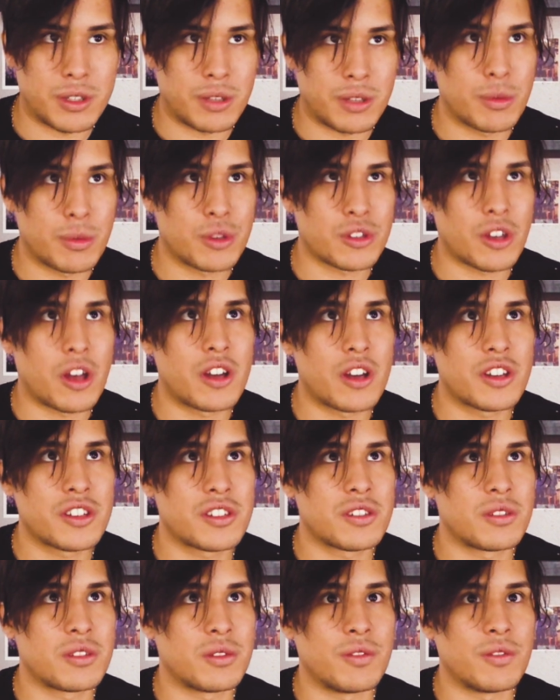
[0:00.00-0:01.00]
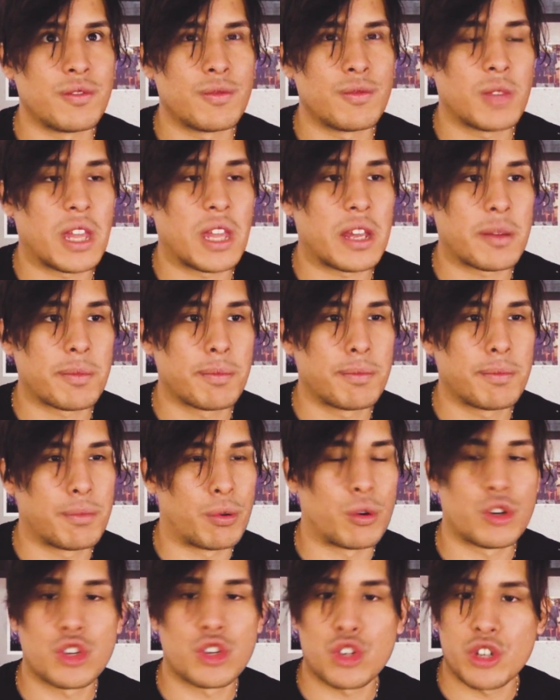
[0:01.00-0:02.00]
The most honest like
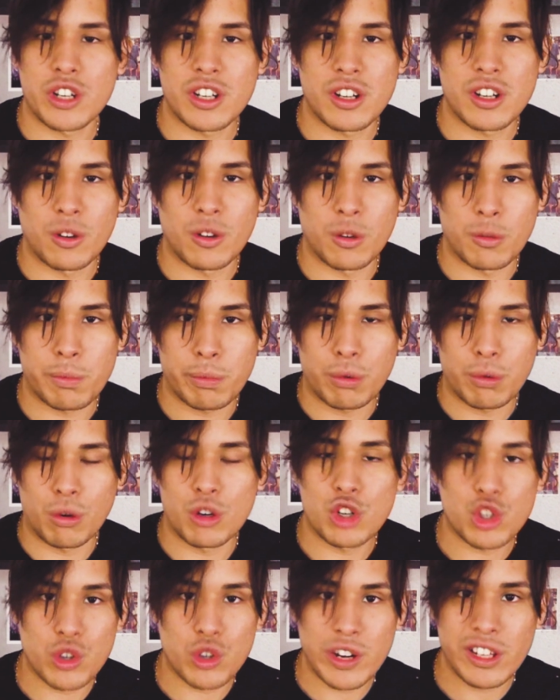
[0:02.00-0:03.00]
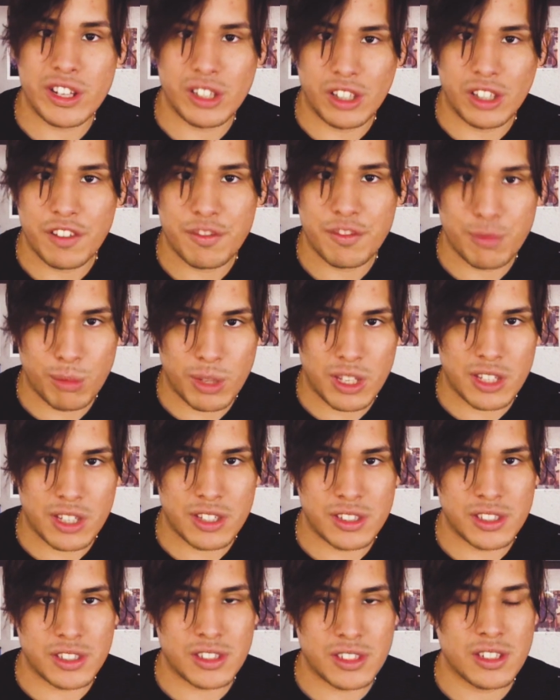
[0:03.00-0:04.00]
portrayal of me
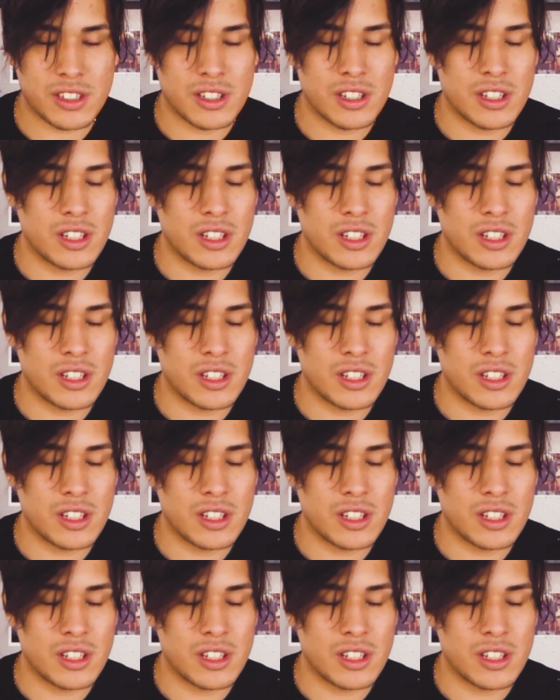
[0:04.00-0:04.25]
is